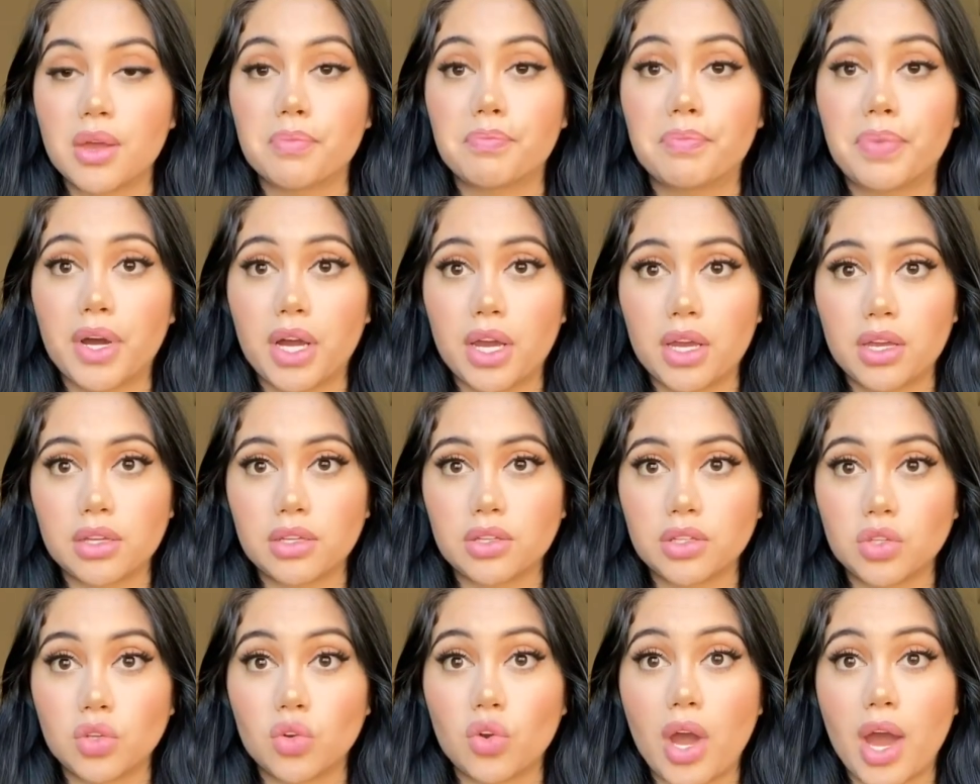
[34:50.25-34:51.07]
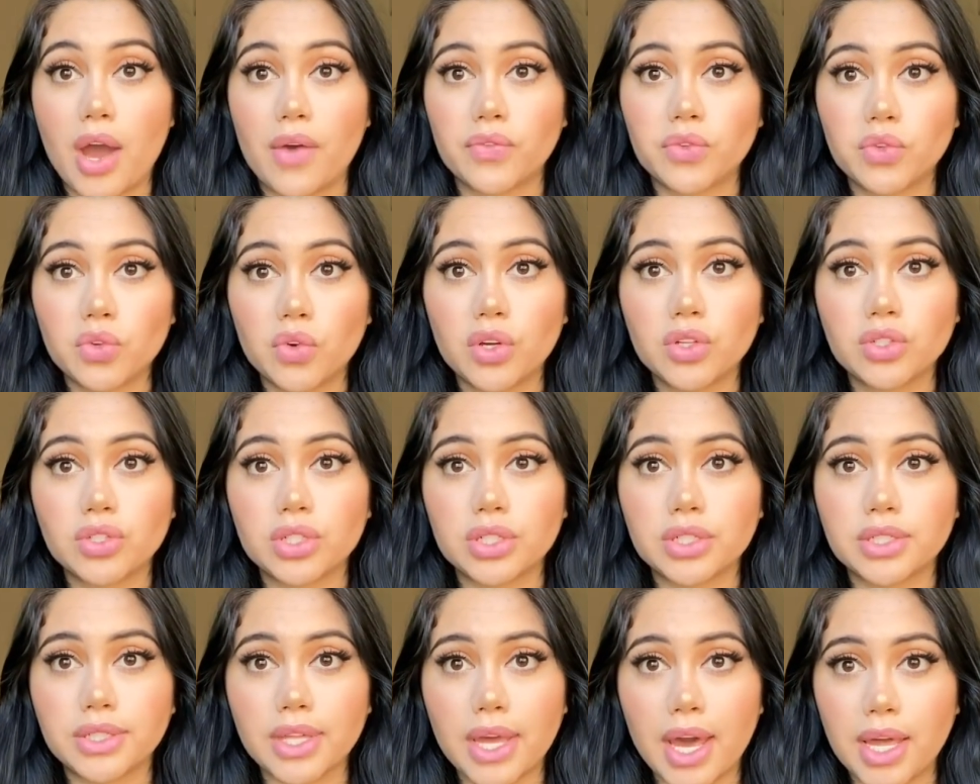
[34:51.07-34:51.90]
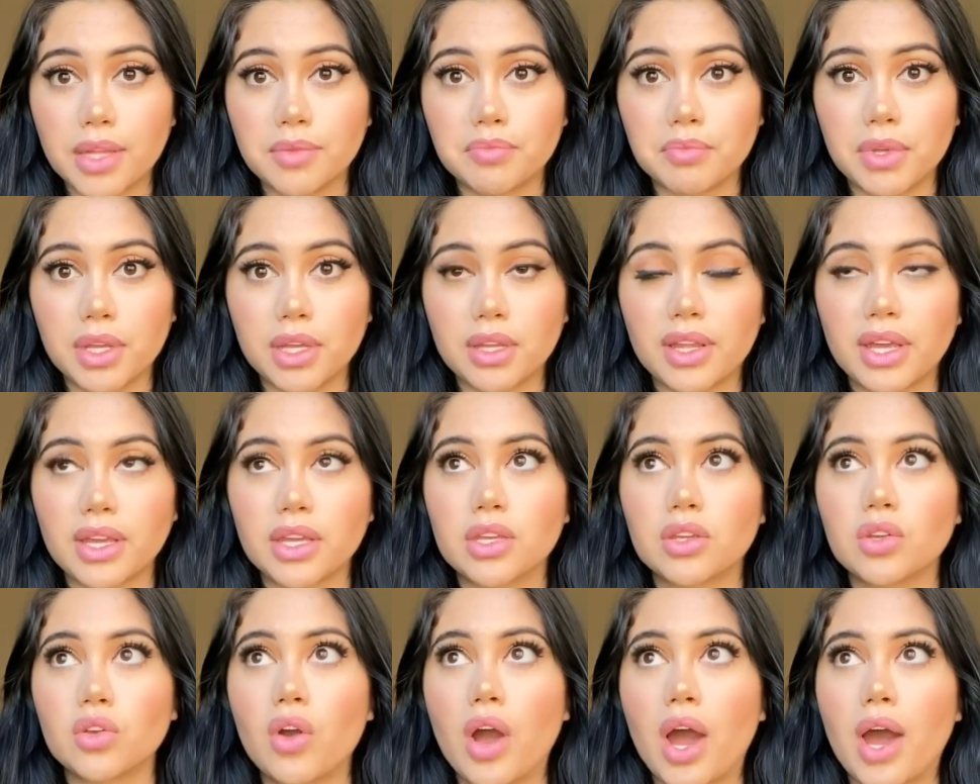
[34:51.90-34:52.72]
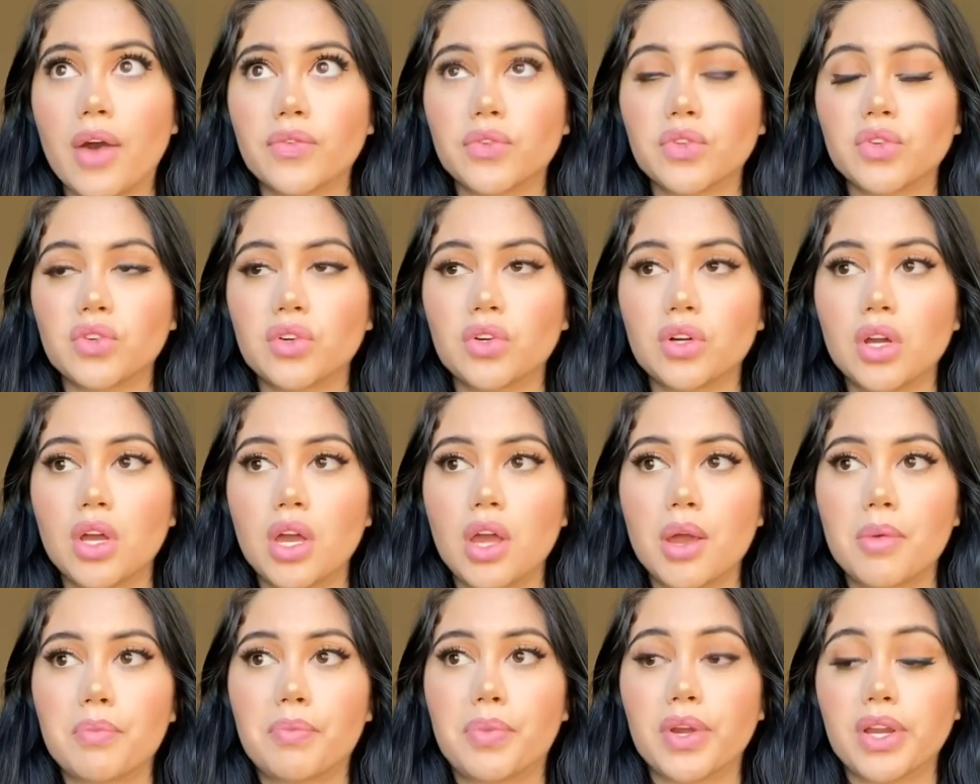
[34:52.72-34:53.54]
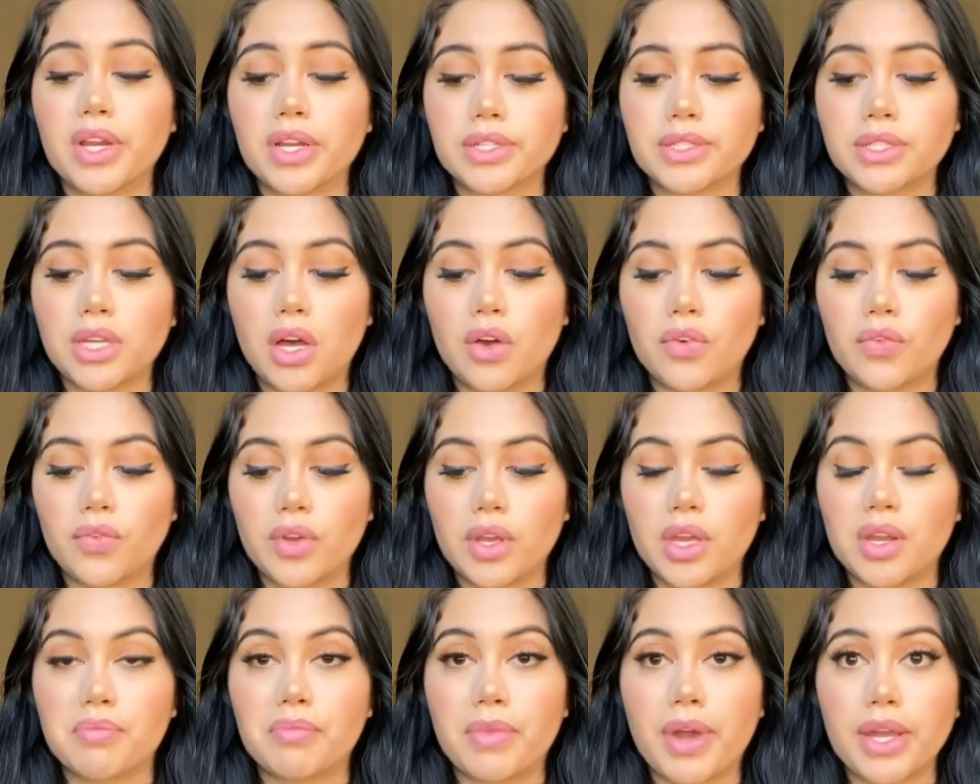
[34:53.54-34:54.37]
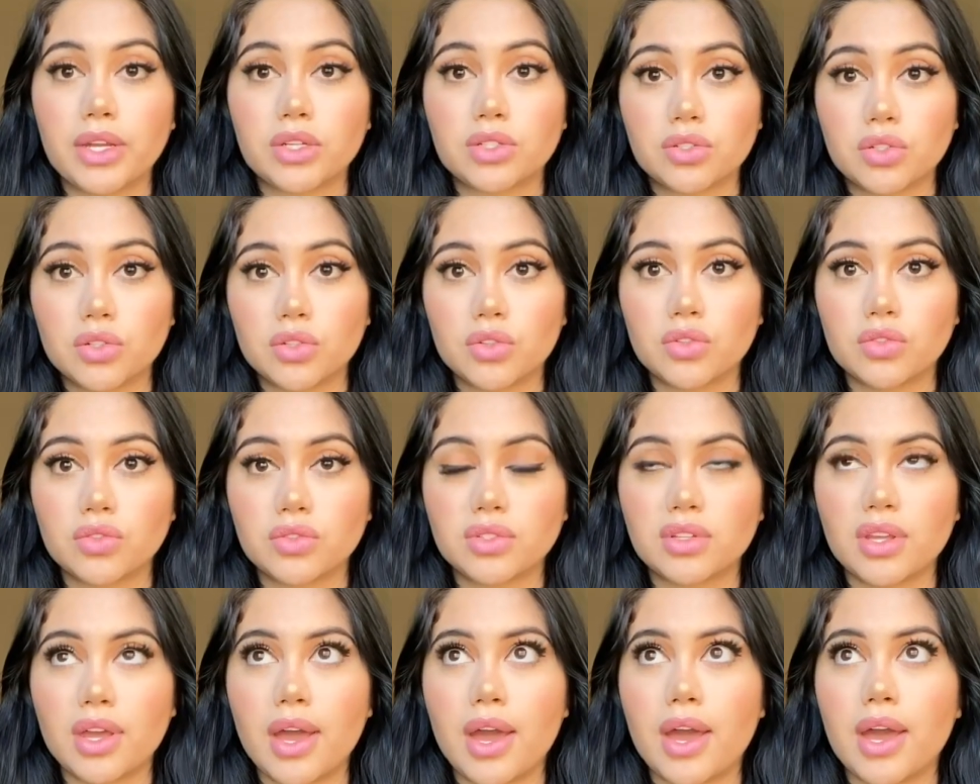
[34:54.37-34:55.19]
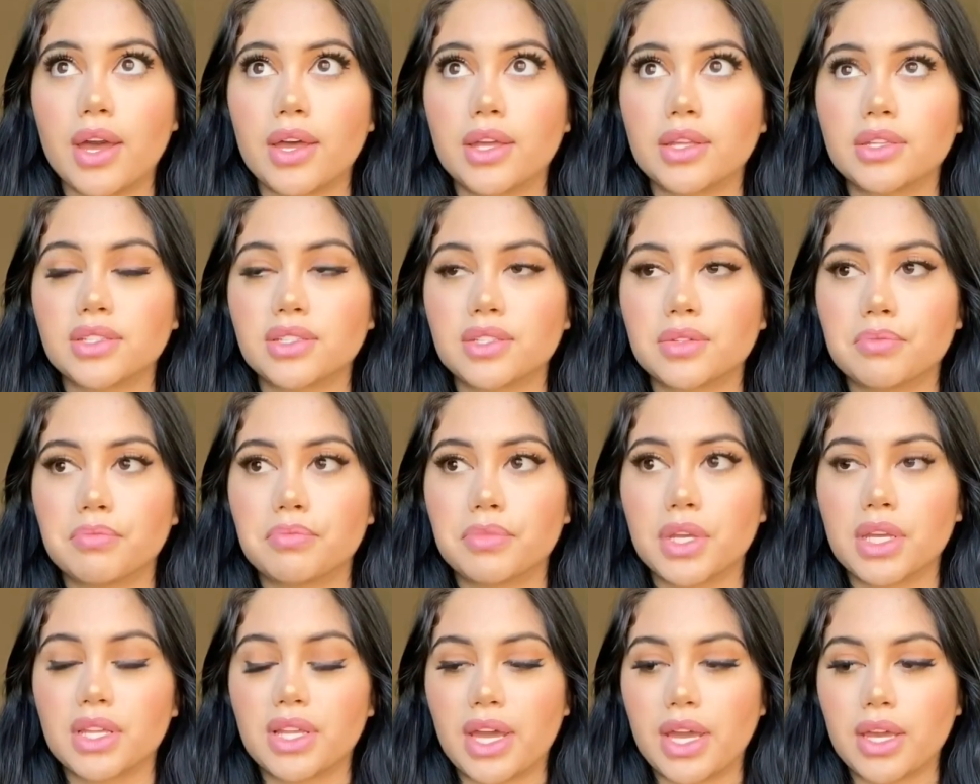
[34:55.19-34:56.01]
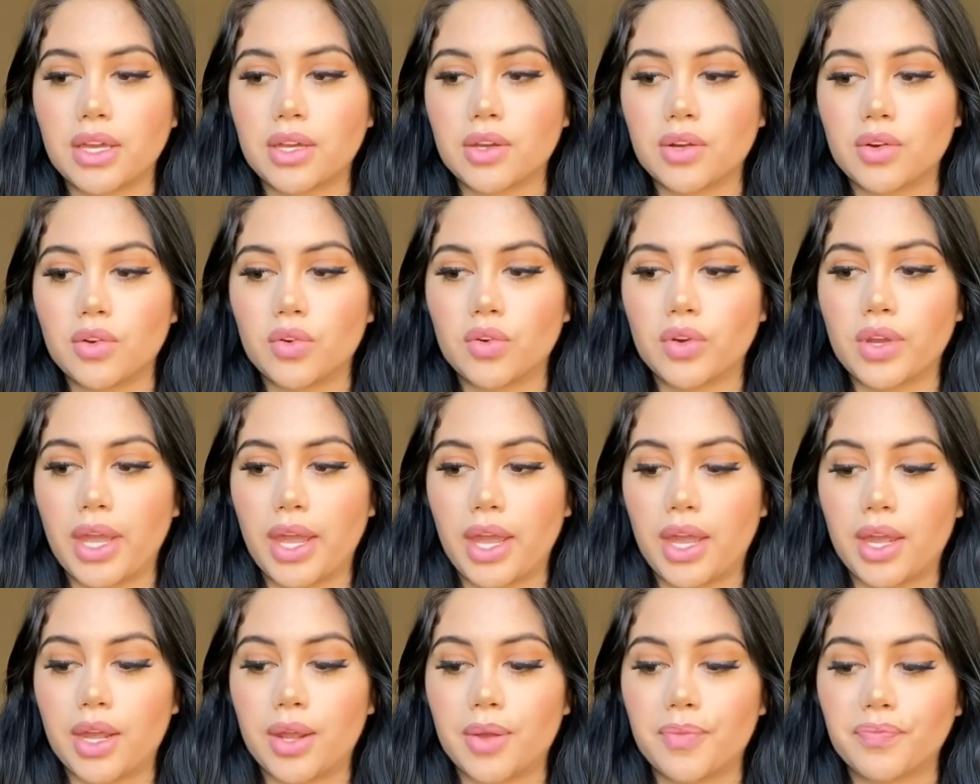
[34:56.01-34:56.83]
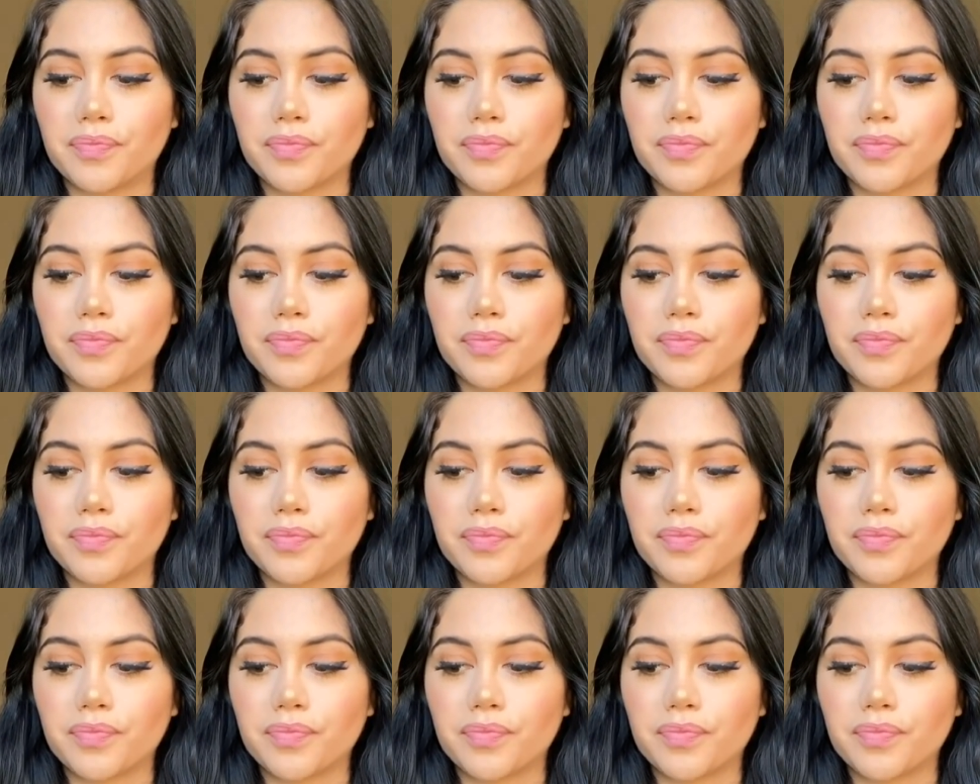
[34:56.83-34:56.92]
But you have to understand me. Like, you have to put yourself in my shoes and be like, okay,